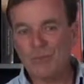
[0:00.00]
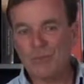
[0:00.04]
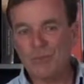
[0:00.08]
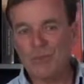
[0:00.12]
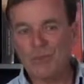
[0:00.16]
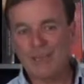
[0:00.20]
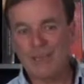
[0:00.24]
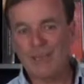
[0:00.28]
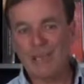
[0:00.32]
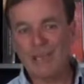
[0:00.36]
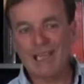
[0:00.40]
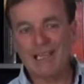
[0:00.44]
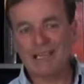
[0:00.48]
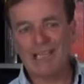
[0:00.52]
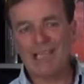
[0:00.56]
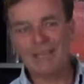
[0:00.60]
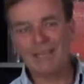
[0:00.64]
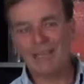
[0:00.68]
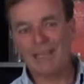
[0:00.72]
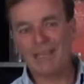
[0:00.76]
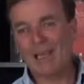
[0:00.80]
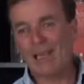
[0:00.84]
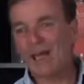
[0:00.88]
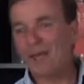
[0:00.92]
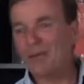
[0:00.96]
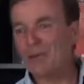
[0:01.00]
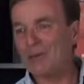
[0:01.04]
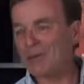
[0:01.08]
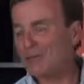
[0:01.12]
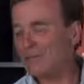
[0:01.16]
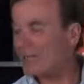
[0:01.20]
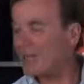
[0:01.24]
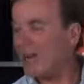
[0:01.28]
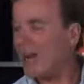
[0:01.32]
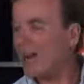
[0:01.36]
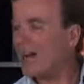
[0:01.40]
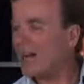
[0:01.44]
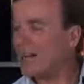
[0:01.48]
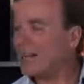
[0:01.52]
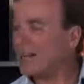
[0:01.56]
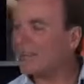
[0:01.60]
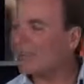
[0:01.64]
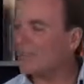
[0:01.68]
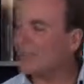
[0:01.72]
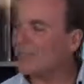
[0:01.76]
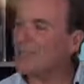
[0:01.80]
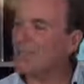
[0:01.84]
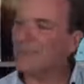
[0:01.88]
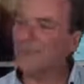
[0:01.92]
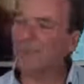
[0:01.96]
the larger the company, the
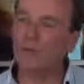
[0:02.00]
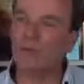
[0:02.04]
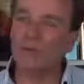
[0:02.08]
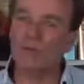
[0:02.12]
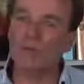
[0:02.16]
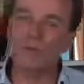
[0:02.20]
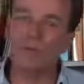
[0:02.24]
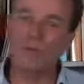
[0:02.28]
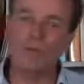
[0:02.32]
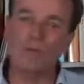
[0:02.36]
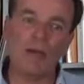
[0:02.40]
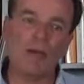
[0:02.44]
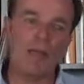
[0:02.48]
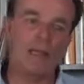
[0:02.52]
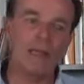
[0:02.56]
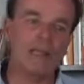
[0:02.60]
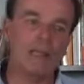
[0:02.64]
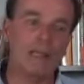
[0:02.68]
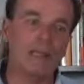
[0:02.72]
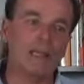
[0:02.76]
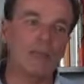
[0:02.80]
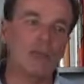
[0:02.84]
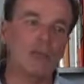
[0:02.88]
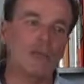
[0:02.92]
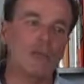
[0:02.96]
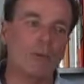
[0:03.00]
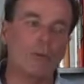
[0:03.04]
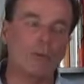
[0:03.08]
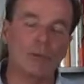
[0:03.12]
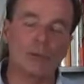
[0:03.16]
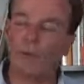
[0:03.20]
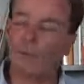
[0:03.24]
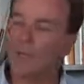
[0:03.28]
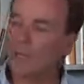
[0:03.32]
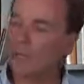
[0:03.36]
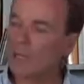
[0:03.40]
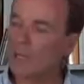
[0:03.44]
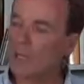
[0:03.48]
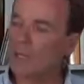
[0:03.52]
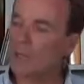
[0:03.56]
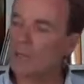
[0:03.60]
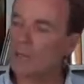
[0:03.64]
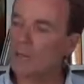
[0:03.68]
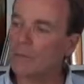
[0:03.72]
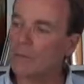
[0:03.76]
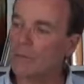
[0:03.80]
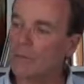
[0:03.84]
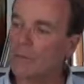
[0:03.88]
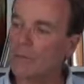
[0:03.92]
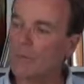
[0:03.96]
harder it is for them to maintain a top
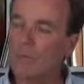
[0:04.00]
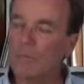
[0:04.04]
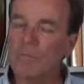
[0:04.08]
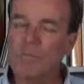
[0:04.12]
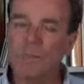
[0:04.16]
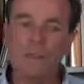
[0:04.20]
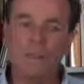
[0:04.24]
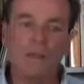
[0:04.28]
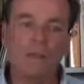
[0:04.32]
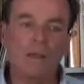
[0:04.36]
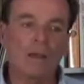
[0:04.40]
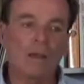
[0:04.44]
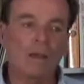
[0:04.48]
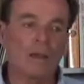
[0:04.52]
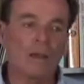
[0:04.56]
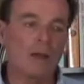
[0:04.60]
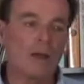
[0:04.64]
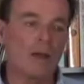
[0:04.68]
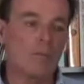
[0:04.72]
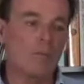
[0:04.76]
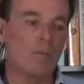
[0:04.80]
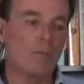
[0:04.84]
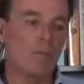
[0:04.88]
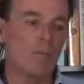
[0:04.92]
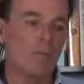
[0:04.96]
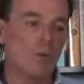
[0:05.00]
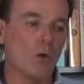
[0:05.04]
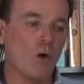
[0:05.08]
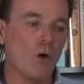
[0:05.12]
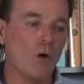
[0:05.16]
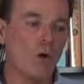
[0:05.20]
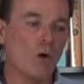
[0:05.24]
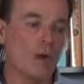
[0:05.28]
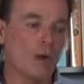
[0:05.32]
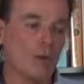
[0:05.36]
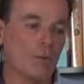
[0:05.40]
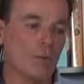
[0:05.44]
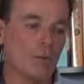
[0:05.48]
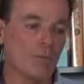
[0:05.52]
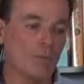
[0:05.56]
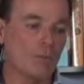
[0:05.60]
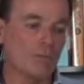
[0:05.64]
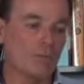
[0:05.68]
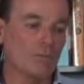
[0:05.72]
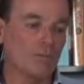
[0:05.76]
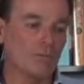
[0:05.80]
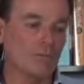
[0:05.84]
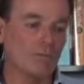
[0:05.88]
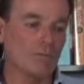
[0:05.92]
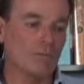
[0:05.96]
reputation. But um, I'm, a,
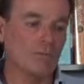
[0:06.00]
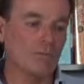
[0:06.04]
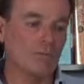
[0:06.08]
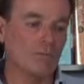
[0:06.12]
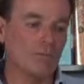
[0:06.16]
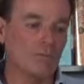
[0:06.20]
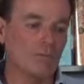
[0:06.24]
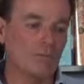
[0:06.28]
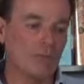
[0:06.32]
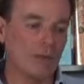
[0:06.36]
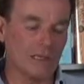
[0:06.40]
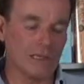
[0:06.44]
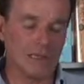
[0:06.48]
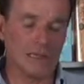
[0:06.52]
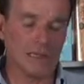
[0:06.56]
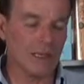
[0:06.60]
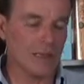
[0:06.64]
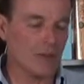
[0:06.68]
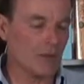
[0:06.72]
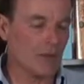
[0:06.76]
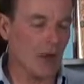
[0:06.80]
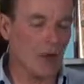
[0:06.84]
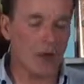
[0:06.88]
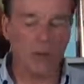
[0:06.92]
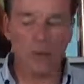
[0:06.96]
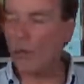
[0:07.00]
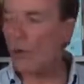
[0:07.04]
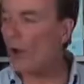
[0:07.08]
as I said, hold